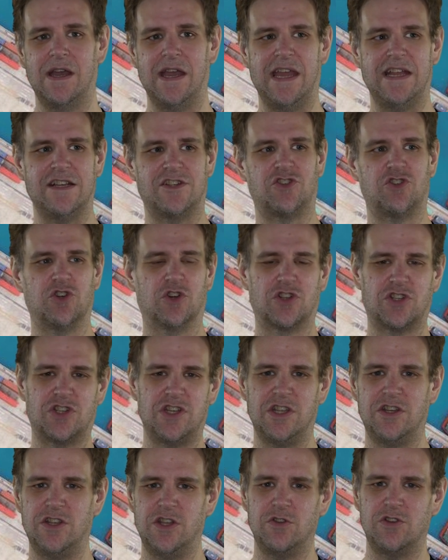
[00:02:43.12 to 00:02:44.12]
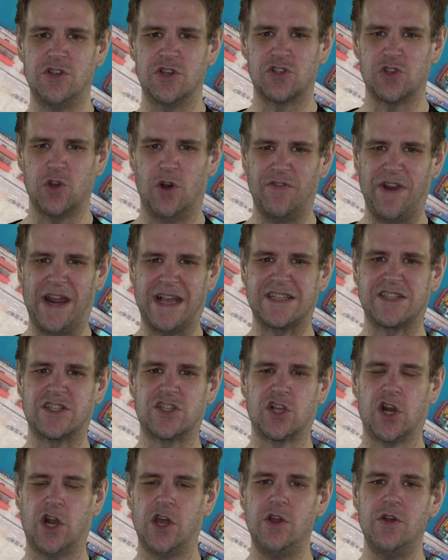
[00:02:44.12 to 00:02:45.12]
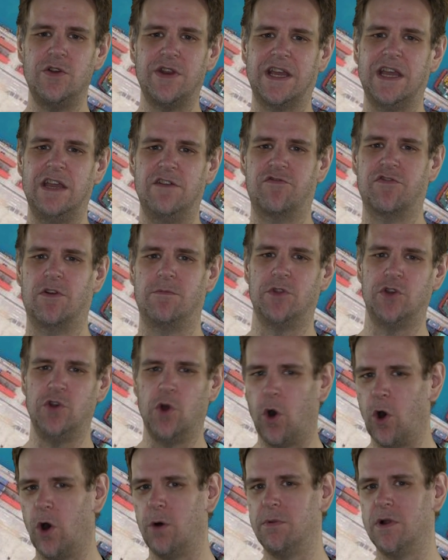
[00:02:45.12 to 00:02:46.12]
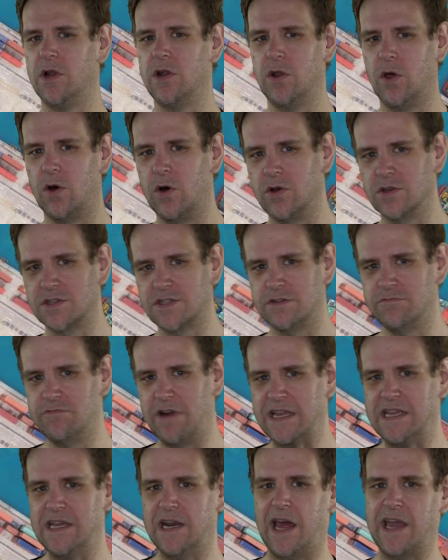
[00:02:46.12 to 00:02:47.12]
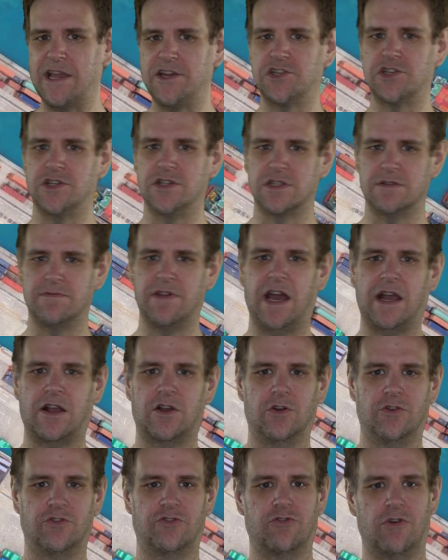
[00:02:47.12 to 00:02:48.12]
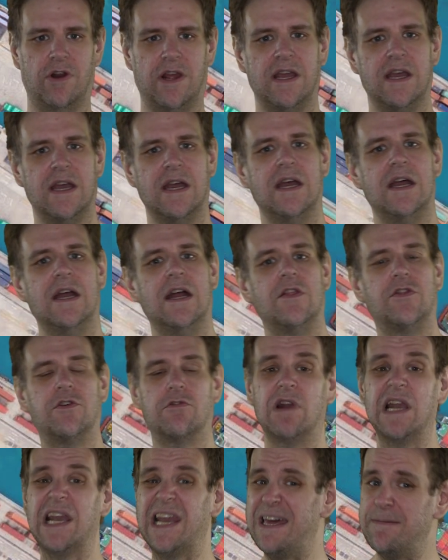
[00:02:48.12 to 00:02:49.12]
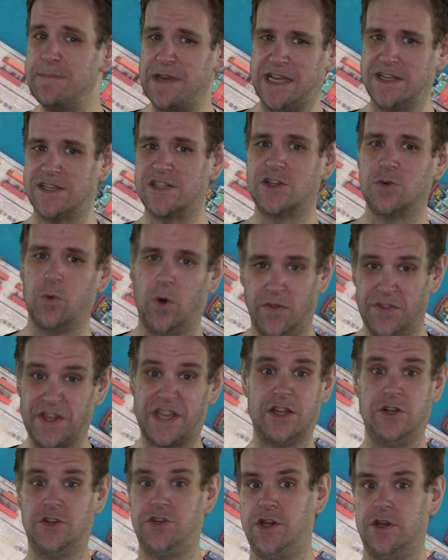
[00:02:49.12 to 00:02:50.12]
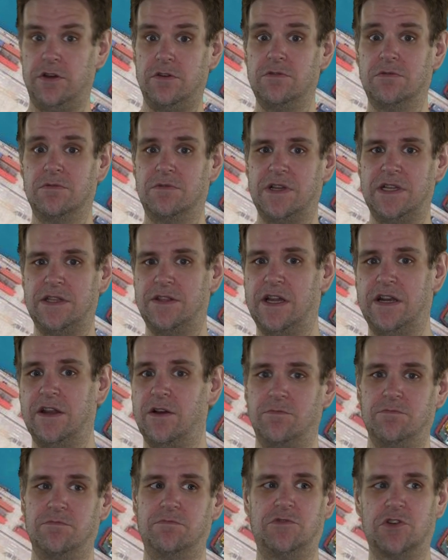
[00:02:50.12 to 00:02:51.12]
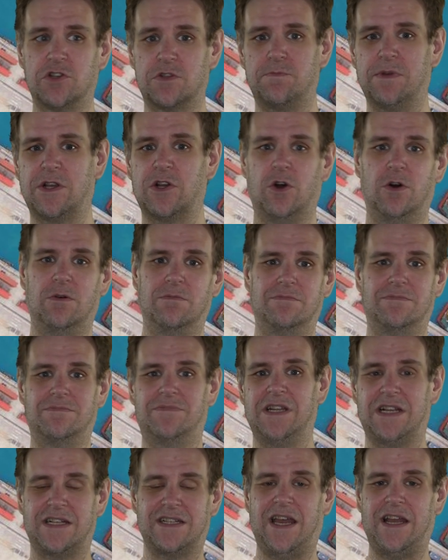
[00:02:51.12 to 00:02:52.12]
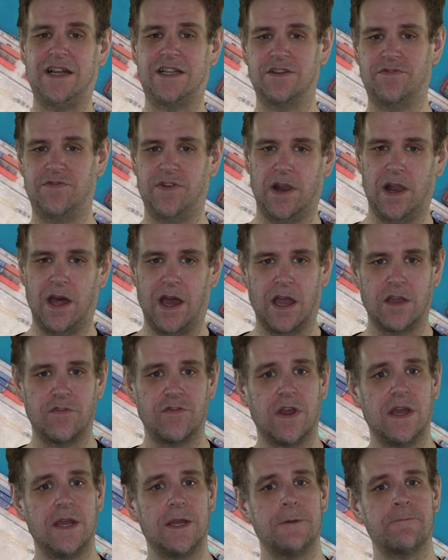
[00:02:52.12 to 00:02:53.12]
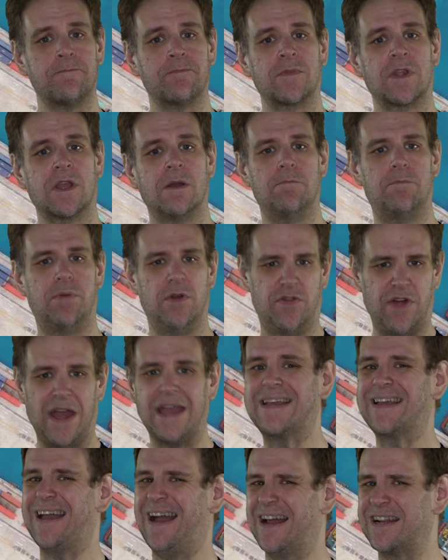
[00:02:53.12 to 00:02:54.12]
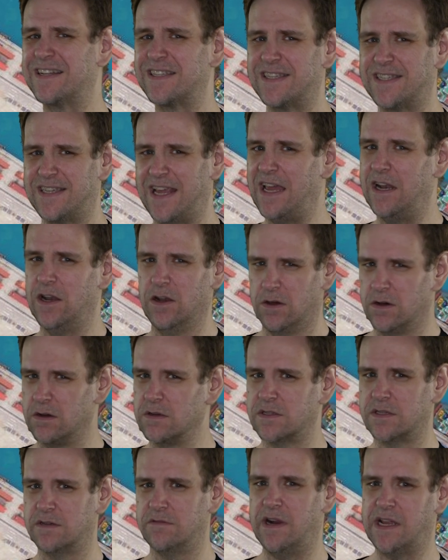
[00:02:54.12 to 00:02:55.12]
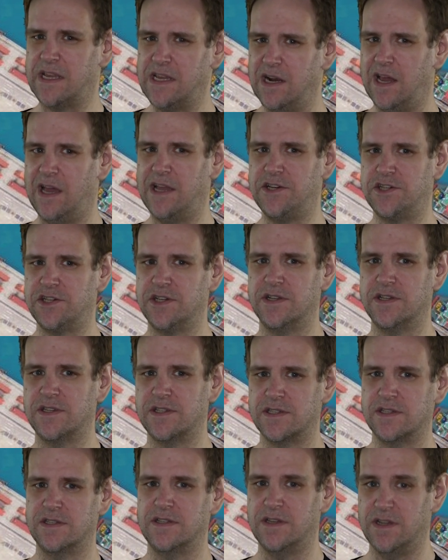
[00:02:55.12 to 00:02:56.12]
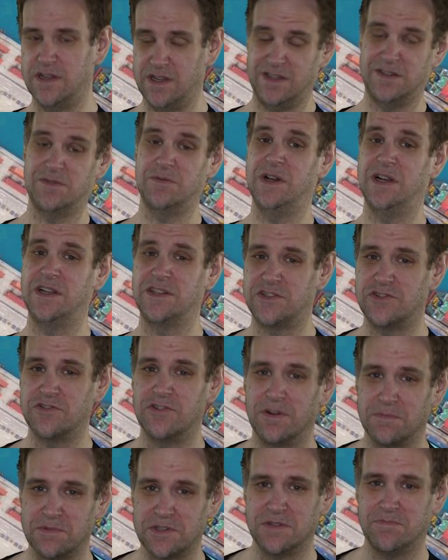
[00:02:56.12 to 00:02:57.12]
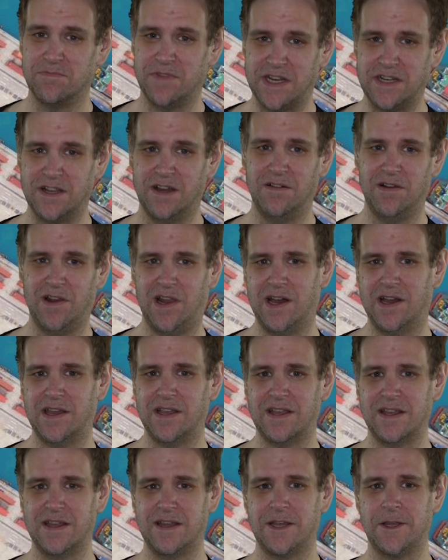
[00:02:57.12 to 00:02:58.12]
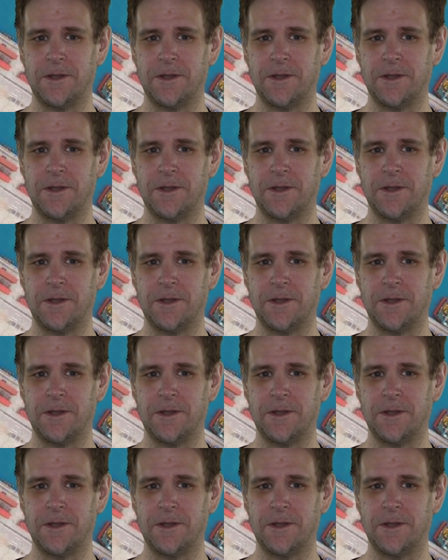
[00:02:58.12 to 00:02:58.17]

It's just you, you're sort of excluding it from the normal laws and regulations of that country. There are limits to what they can do. They don't just become dictator for life, but they can set laws and regulations as well as drop some they don't like.